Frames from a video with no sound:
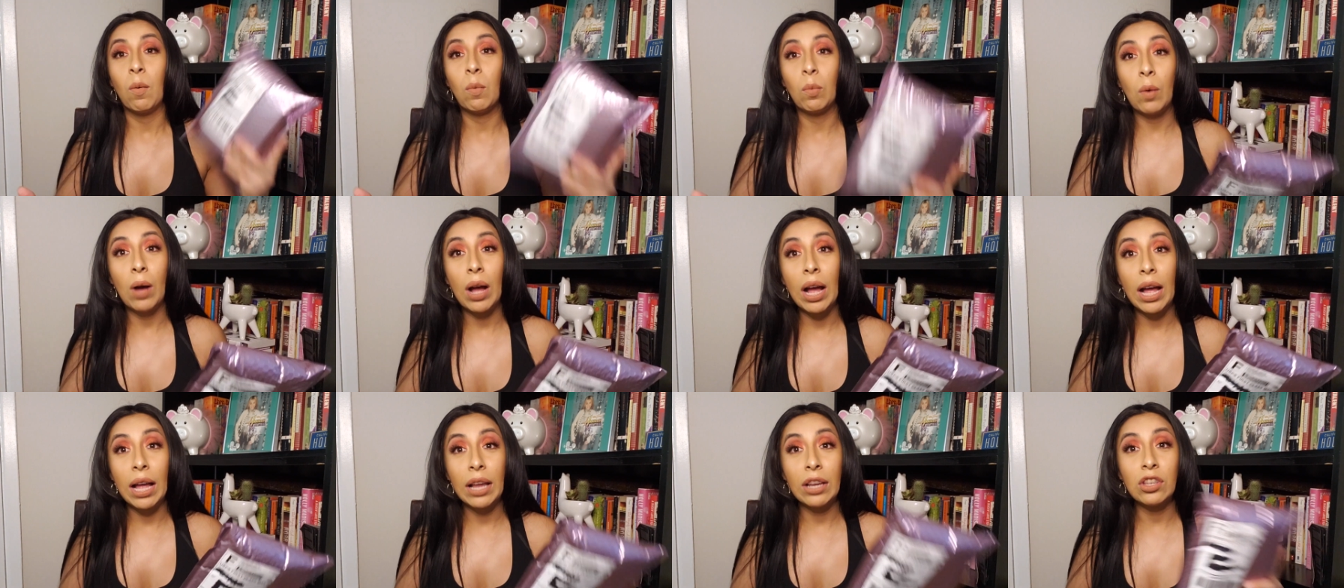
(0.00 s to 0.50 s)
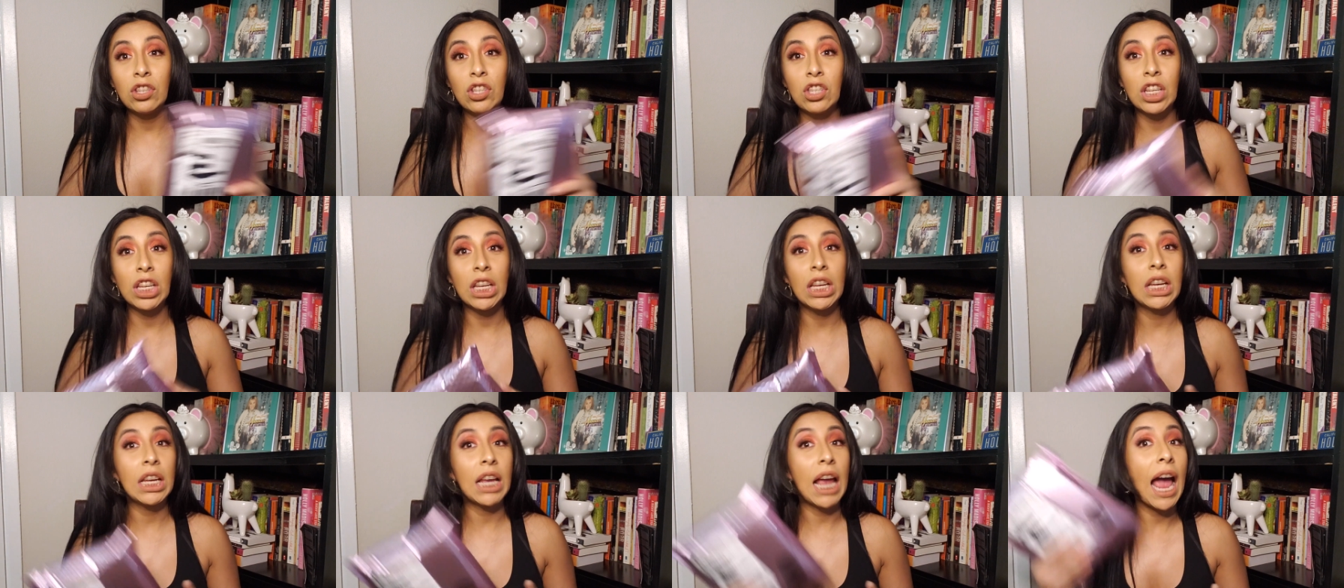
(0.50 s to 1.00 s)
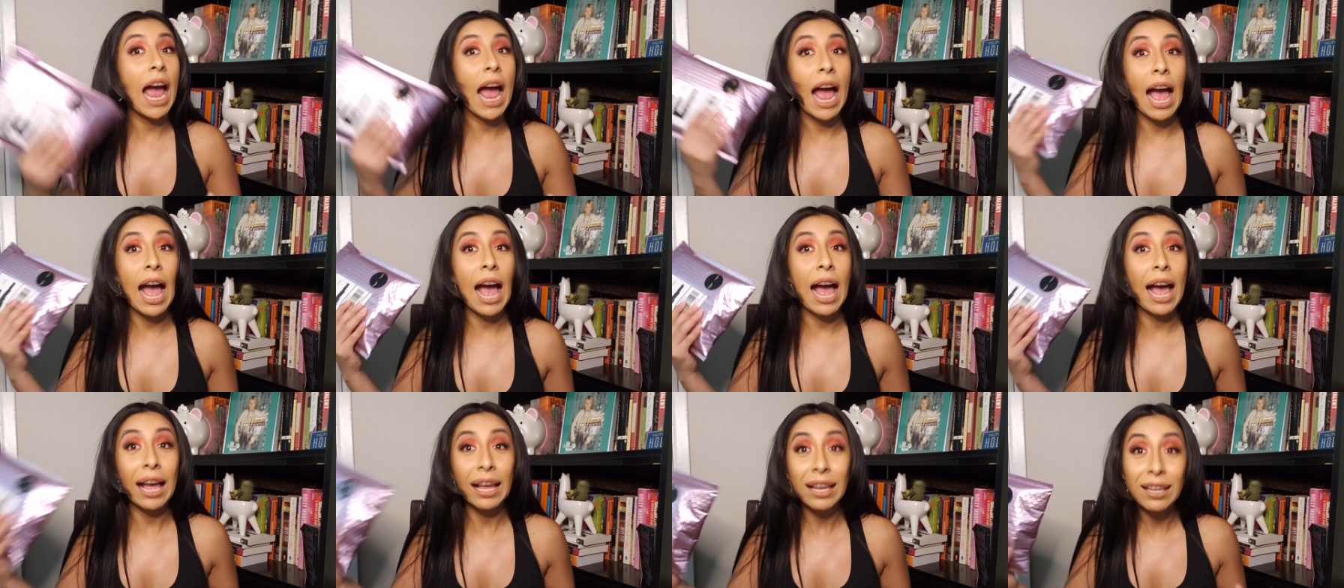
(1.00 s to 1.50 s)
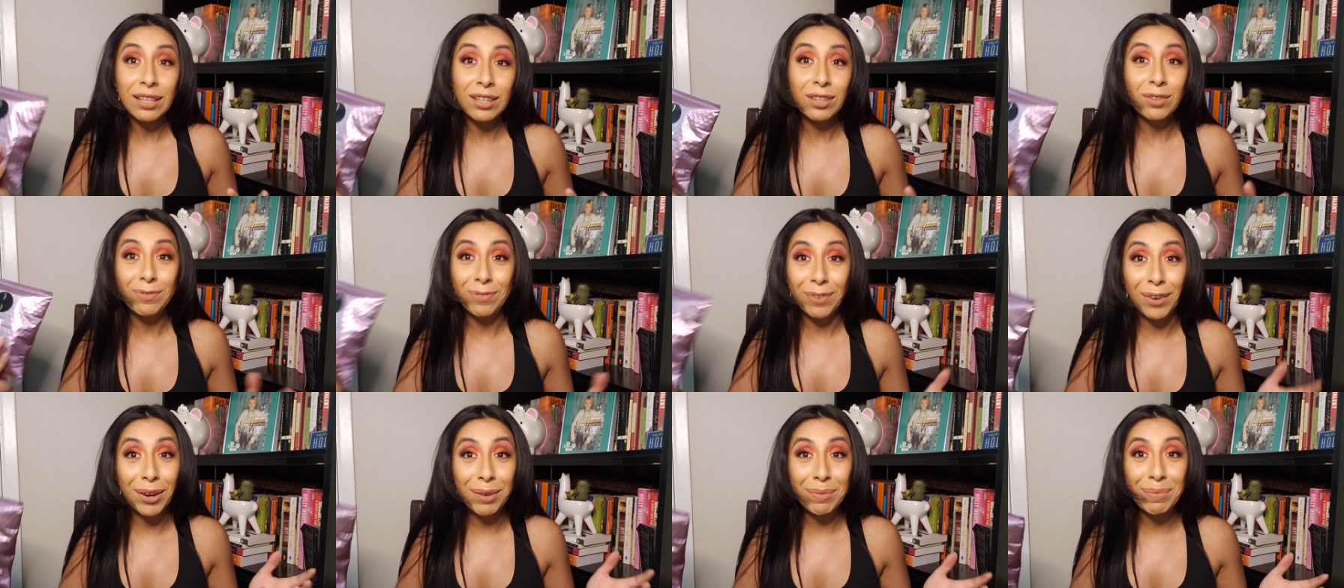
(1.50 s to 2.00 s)
what she has
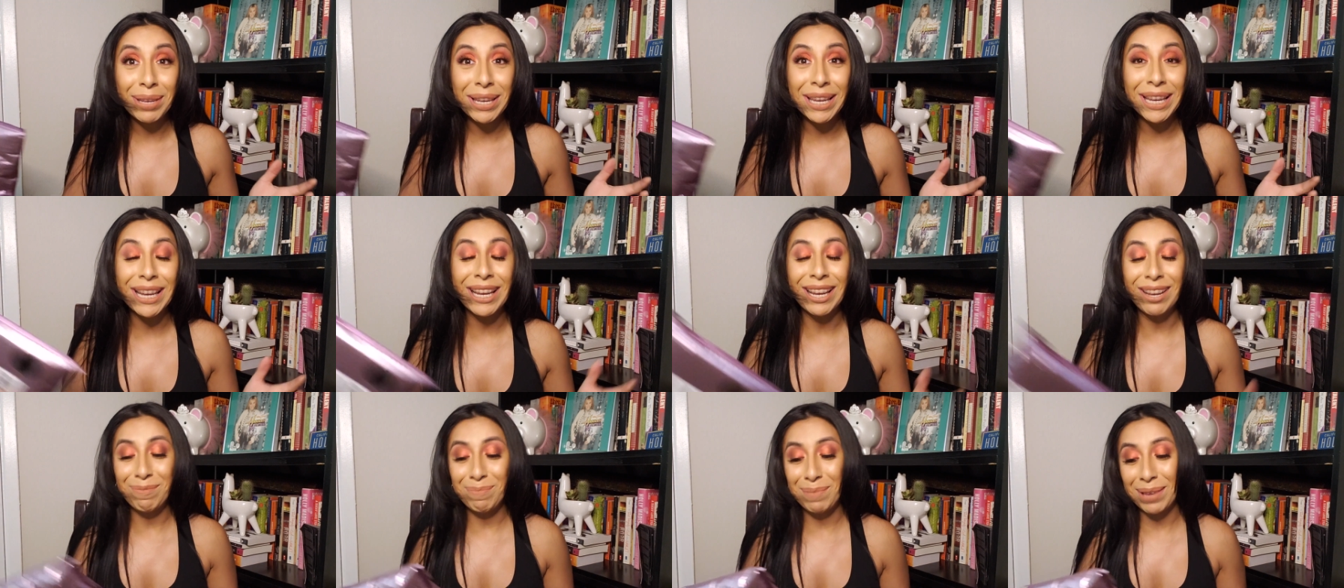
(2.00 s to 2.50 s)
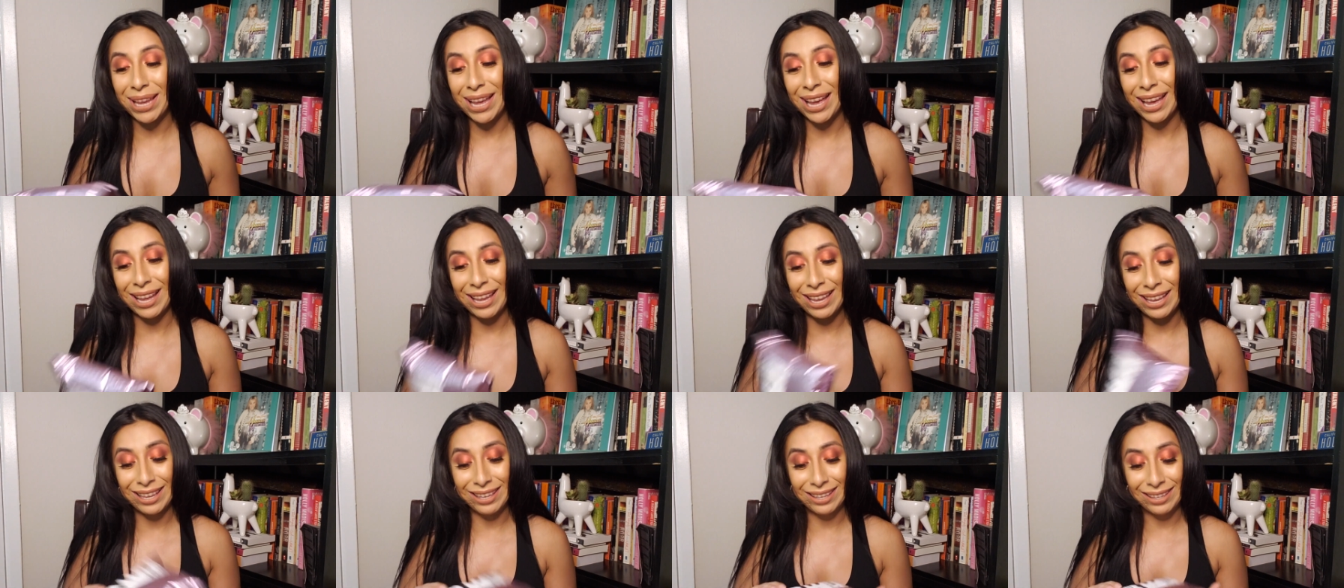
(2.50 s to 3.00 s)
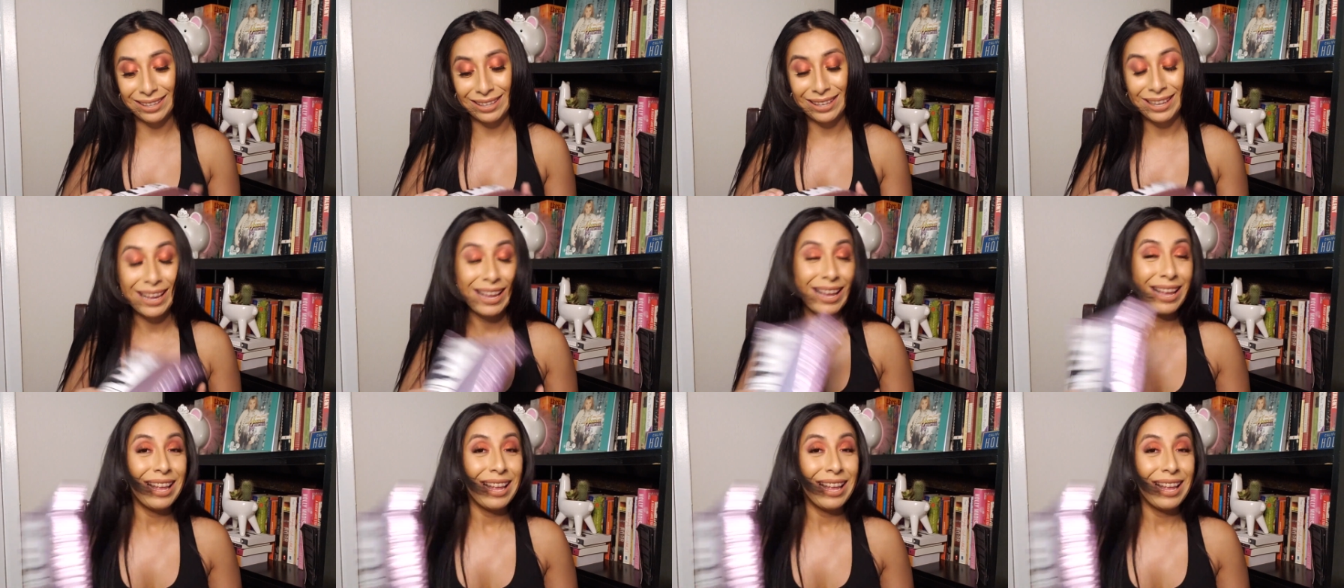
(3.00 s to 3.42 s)
for me, because,